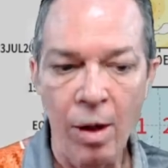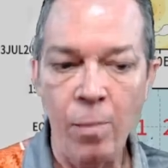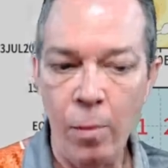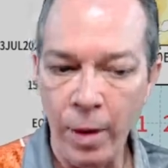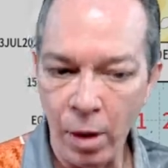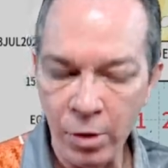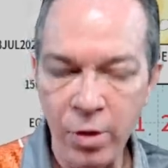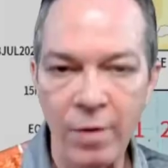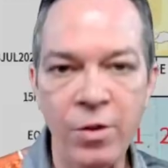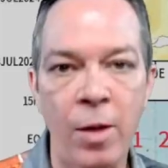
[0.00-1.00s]
but we also
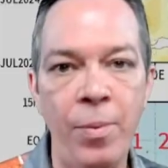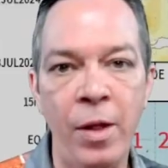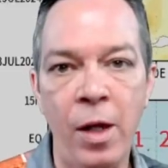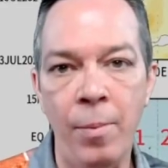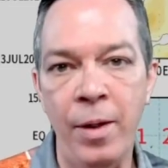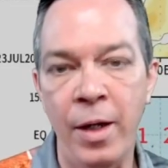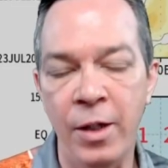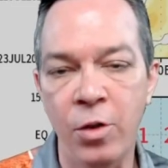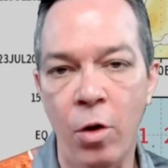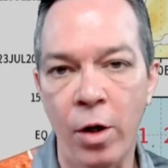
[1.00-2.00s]
have something coming
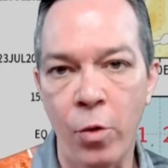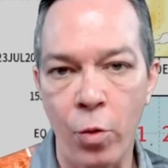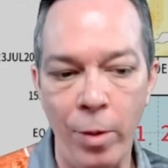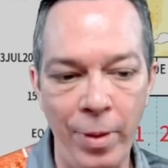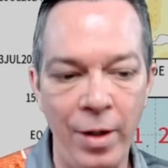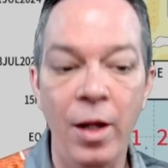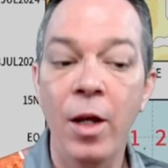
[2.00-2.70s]
into our Caribbean.